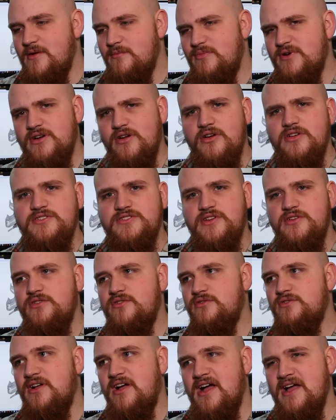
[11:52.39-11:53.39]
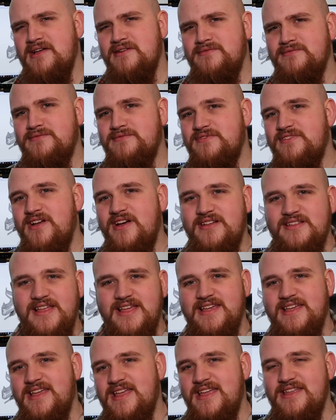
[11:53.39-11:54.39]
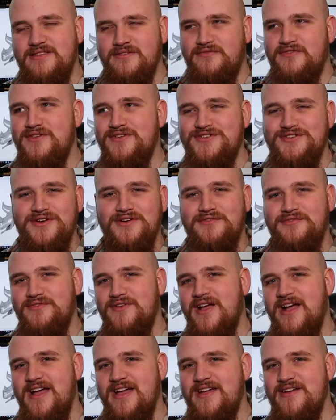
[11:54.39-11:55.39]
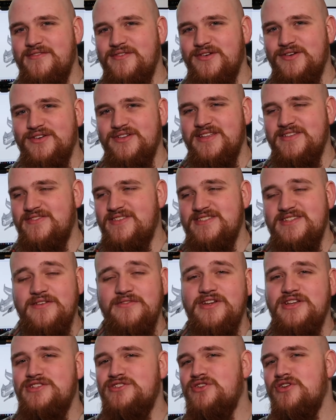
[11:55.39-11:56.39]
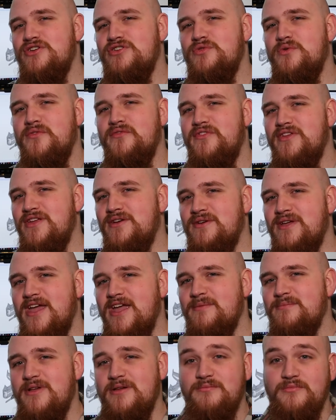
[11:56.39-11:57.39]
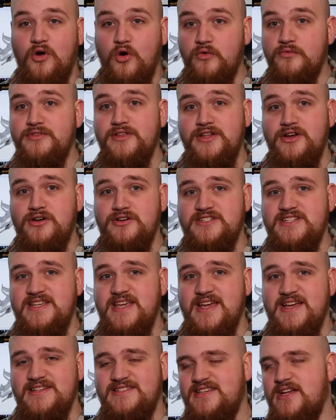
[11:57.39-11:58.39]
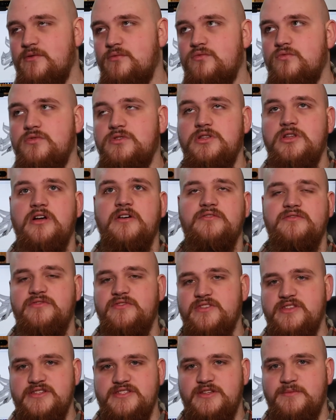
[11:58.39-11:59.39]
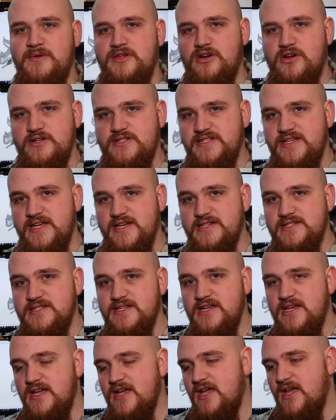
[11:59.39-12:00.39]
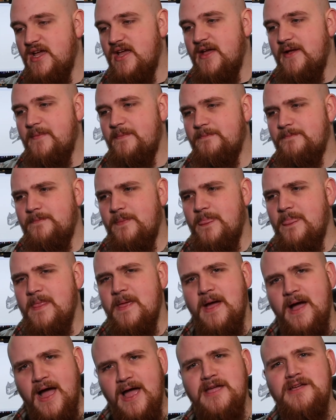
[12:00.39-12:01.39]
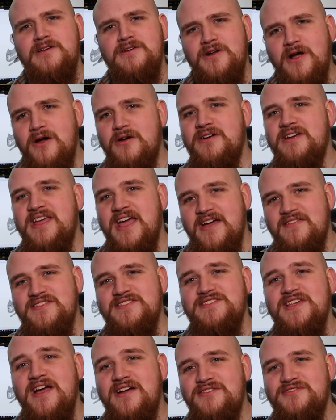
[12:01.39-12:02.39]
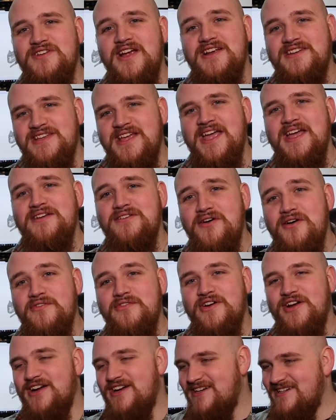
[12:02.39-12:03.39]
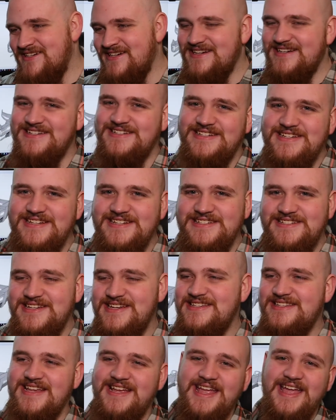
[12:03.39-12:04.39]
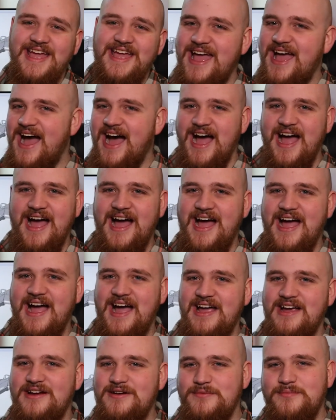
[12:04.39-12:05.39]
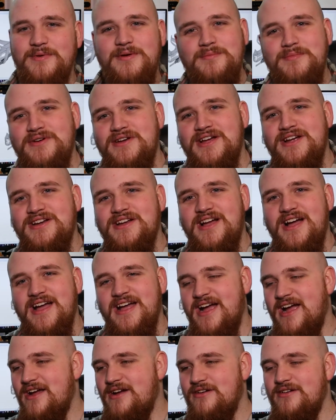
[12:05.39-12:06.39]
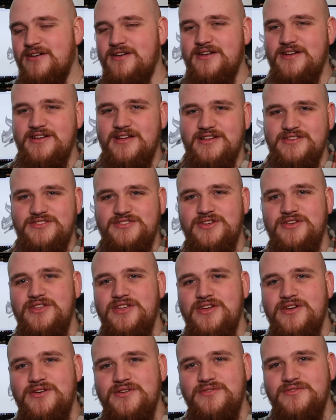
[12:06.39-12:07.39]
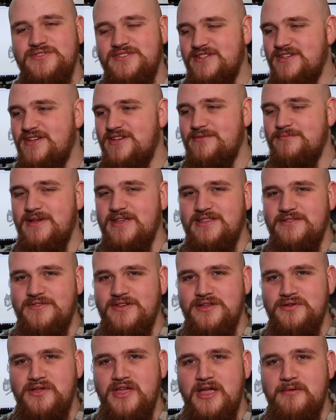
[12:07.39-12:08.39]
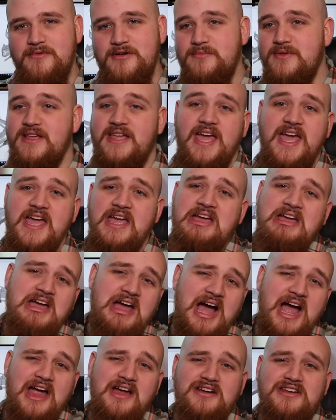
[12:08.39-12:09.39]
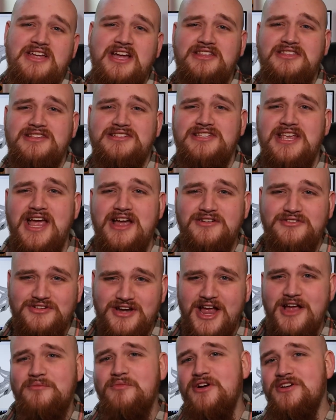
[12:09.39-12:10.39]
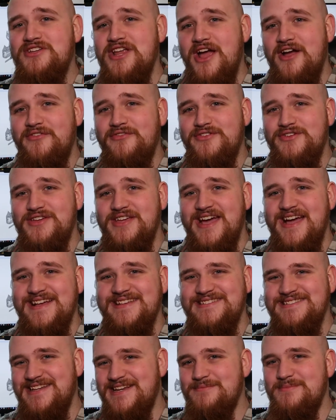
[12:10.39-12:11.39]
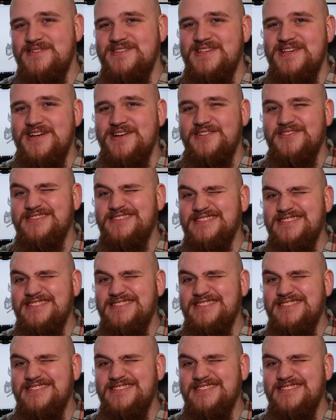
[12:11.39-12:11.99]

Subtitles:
But also, I've thought, like, in the future, if this ever gets turned into a video game, like, hopefully an RTS, I would love for this to be an RTS. I could already have the soundtrack to hand over. It's just like, I hire a studio to make the video game, and I'm like, hey, I already got the soundtrack worked out for you guys. Did it myself.